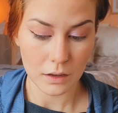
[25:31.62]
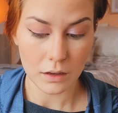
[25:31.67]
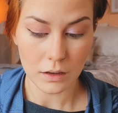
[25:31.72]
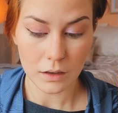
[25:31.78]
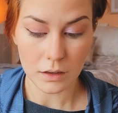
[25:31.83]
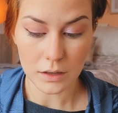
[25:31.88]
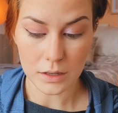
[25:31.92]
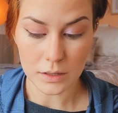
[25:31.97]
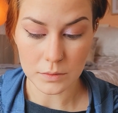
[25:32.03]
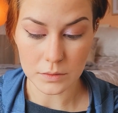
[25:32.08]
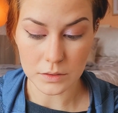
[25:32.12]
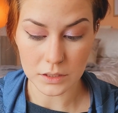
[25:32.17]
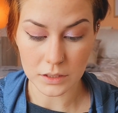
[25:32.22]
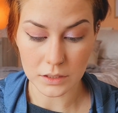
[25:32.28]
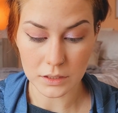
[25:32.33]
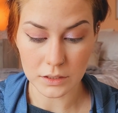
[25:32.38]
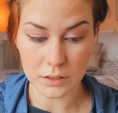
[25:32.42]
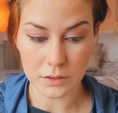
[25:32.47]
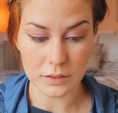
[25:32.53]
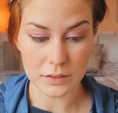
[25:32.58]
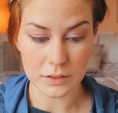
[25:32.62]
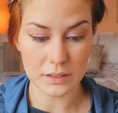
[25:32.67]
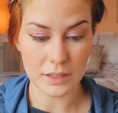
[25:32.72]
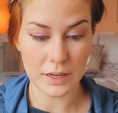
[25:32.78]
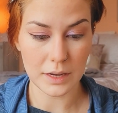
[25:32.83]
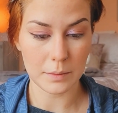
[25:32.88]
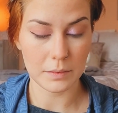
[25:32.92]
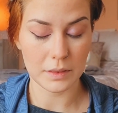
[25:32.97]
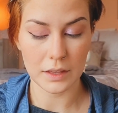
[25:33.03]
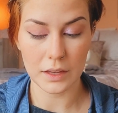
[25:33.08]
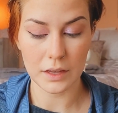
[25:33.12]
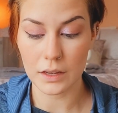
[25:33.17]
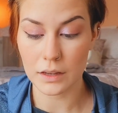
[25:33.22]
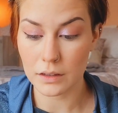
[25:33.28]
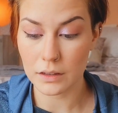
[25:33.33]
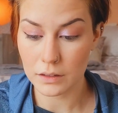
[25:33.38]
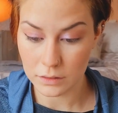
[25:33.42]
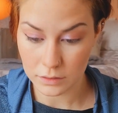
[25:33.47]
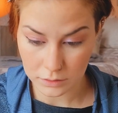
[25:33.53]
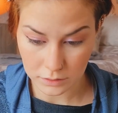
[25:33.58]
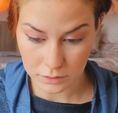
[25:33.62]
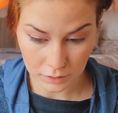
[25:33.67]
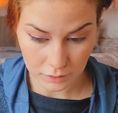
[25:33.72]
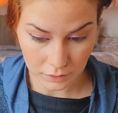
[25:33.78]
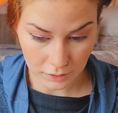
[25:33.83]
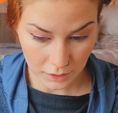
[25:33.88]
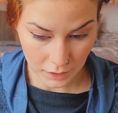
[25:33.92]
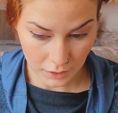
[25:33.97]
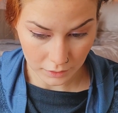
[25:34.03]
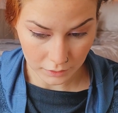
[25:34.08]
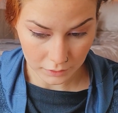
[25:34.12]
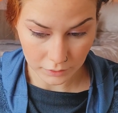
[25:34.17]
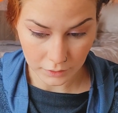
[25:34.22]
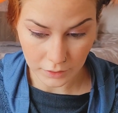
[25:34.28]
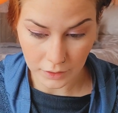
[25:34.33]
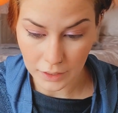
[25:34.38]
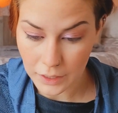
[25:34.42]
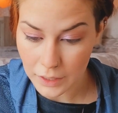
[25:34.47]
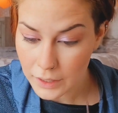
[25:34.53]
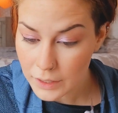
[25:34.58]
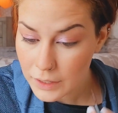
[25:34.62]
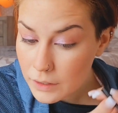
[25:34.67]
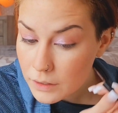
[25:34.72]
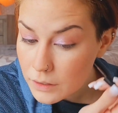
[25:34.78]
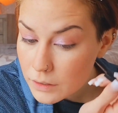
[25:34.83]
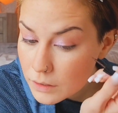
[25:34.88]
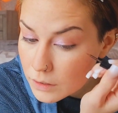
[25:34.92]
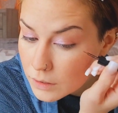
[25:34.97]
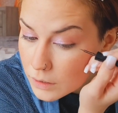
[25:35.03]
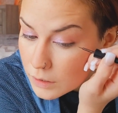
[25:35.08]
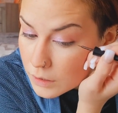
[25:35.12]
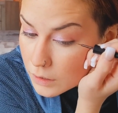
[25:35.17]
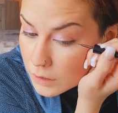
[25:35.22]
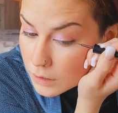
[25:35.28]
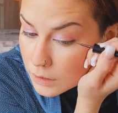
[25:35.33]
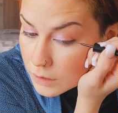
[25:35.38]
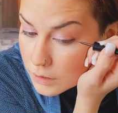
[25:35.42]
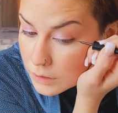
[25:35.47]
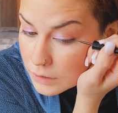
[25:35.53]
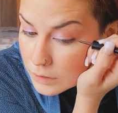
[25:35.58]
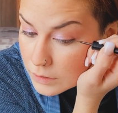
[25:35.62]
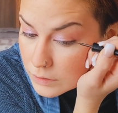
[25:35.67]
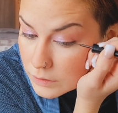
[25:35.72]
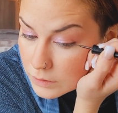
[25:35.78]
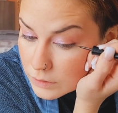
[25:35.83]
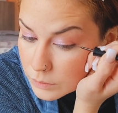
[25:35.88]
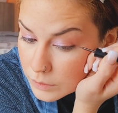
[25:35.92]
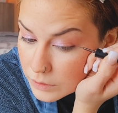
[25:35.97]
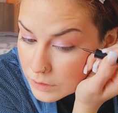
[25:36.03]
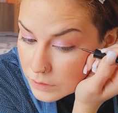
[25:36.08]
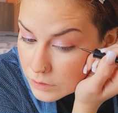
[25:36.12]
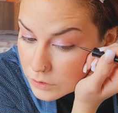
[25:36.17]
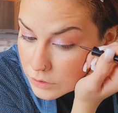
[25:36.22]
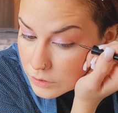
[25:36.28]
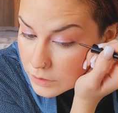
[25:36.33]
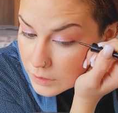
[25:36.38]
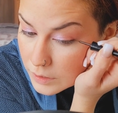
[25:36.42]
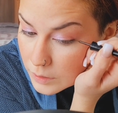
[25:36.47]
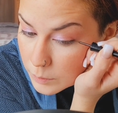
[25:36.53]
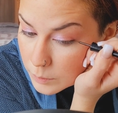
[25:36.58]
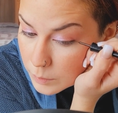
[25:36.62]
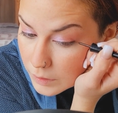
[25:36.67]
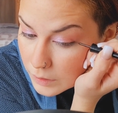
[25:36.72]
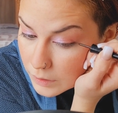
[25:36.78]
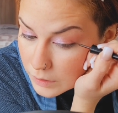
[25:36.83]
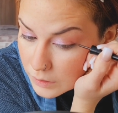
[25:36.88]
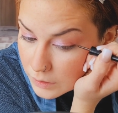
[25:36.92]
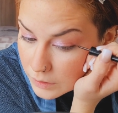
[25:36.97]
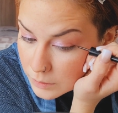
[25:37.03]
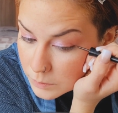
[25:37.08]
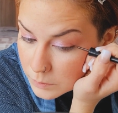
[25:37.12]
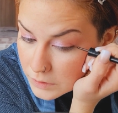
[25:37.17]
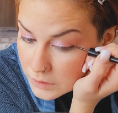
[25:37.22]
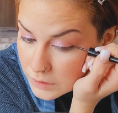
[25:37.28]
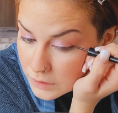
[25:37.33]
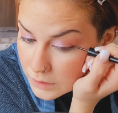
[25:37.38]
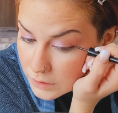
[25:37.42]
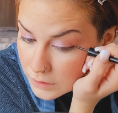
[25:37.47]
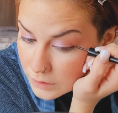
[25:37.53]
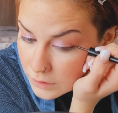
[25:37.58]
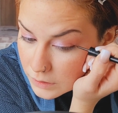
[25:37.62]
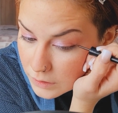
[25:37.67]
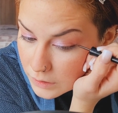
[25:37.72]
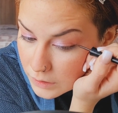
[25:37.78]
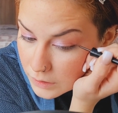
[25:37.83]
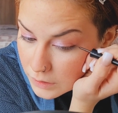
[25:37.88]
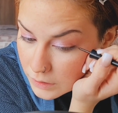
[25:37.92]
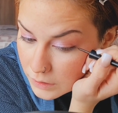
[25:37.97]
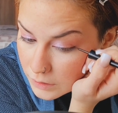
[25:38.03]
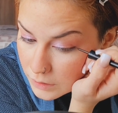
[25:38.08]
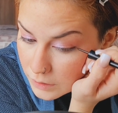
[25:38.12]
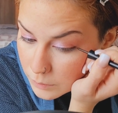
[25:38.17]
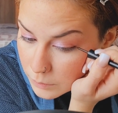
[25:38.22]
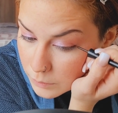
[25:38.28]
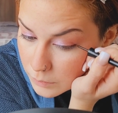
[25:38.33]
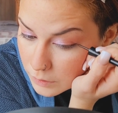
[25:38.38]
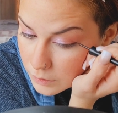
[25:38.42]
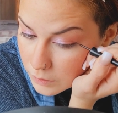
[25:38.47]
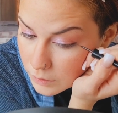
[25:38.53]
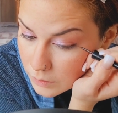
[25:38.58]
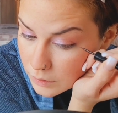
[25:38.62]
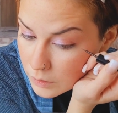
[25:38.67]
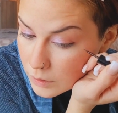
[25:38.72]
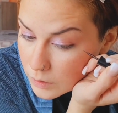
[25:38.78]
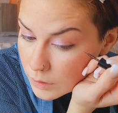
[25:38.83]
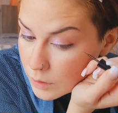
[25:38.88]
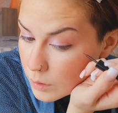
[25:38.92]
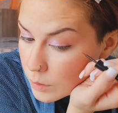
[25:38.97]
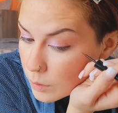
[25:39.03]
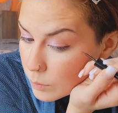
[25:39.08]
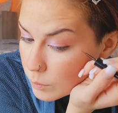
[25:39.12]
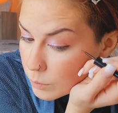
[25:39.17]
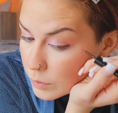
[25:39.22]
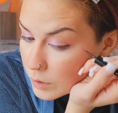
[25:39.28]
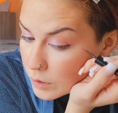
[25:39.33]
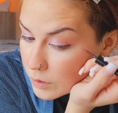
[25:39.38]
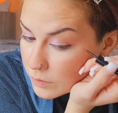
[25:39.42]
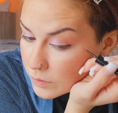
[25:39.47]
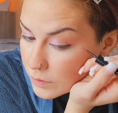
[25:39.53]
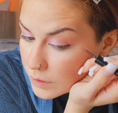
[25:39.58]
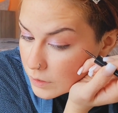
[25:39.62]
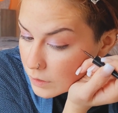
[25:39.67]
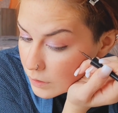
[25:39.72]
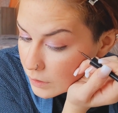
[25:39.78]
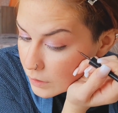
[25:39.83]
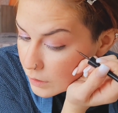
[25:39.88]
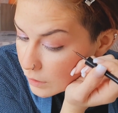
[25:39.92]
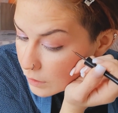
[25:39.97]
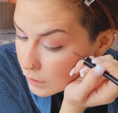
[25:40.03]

I'm just going to do the same thing to the other eye. This is where the tricky part comes in and getting them perfectly